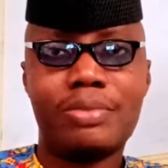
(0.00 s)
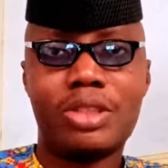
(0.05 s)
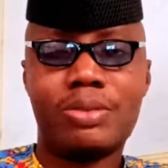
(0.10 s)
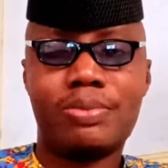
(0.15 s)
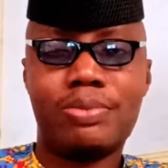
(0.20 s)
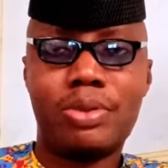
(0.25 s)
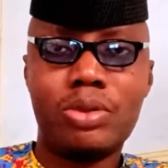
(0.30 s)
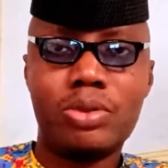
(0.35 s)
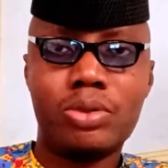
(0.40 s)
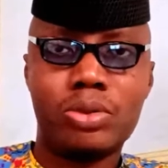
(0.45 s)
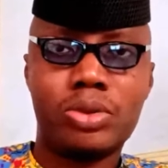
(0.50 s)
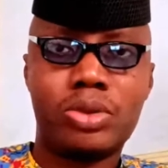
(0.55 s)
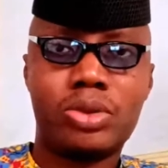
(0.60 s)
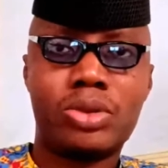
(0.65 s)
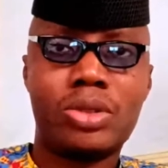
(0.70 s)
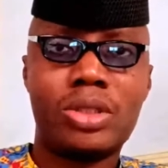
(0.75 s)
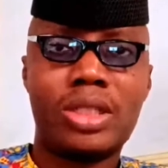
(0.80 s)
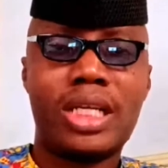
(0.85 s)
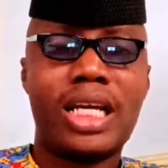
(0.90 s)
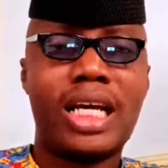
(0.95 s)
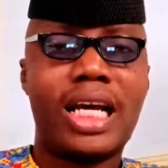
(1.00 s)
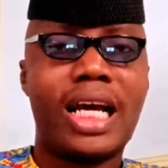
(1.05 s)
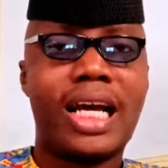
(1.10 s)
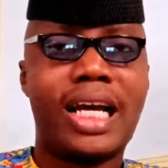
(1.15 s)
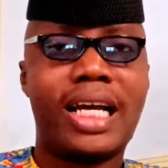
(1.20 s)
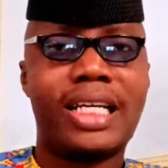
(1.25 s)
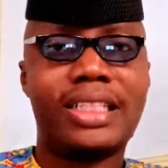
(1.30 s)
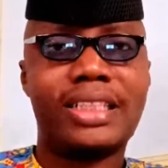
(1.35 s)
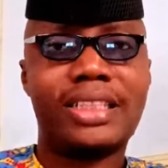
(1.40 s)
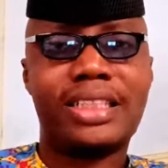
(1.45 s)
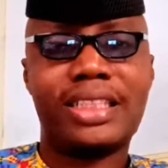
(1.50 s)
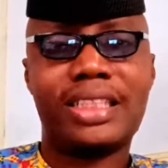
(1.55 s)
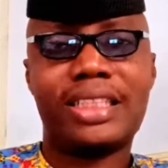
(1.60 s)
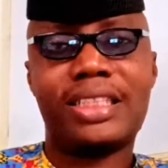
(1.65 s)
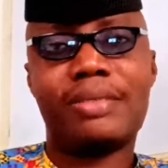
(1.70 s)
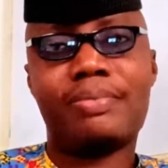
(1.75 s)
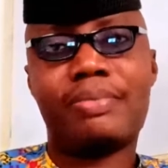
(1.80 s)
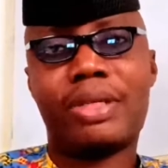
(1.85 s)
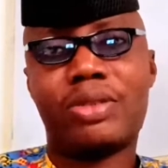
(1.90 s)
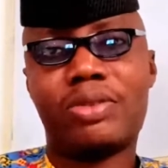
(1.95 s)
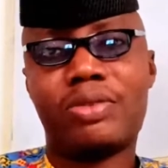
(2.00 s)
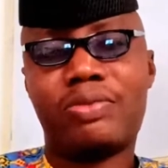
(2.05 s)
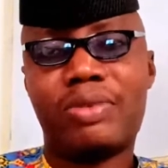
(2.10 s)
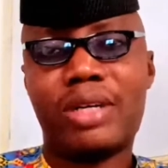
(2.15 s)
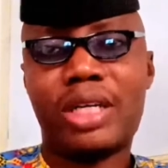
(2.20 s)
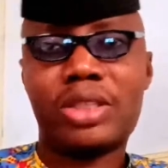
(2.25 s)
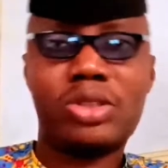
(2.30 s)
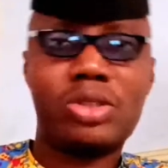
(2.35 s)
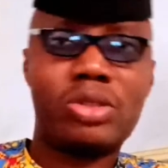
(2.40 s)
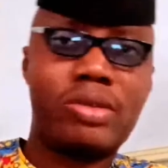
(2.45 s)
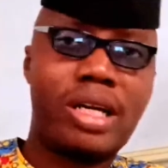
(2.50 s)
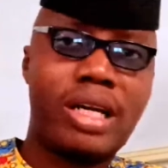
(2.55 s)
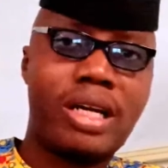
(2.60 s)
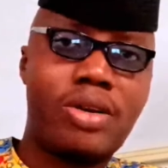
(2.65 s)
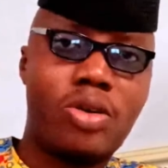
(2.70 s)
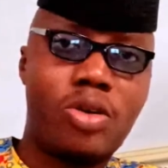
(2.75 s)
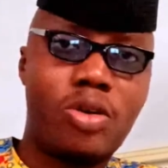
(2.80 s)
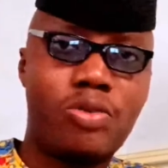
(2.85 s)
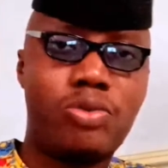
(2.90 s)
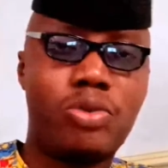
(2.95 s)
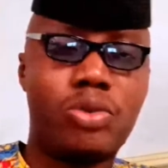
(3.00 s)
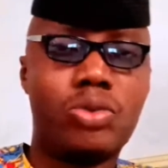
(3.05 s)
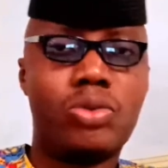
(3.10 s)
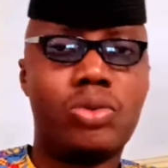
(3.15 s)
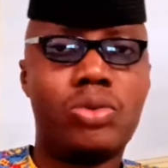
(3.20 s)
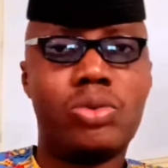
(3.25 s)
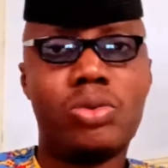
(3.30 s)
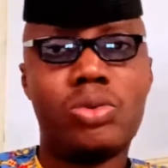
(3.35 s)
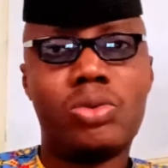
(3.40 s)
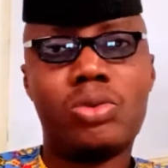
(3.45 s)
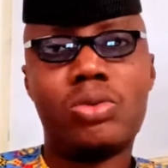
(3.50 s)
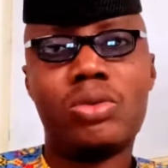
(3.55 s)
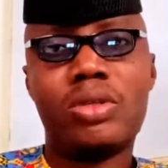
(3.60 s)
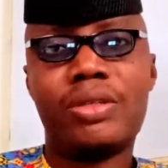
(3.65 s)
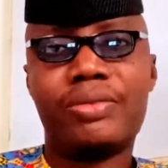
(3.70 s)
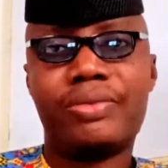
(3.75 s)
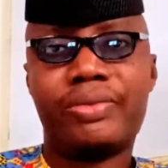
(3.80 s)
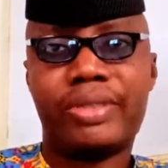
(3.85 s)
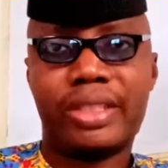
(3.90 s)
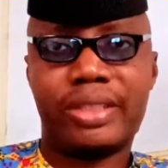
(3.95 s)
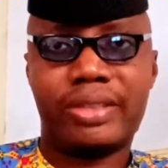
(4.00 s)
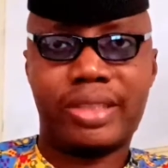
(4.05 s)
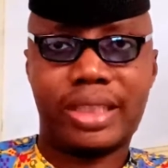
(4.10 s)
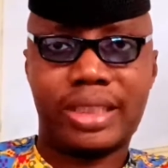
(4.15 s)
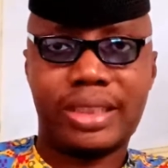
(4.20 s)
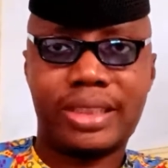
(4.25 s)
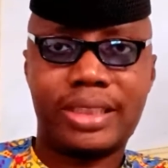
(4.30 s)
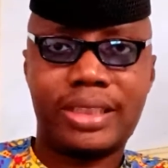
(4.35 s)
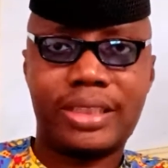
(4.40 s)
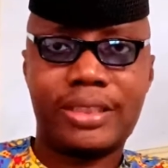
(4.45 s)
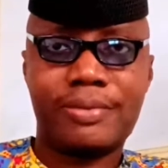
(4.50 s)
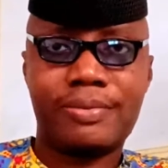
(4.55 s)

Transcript: Bolus, and the manufacturer of Olulu fragrance.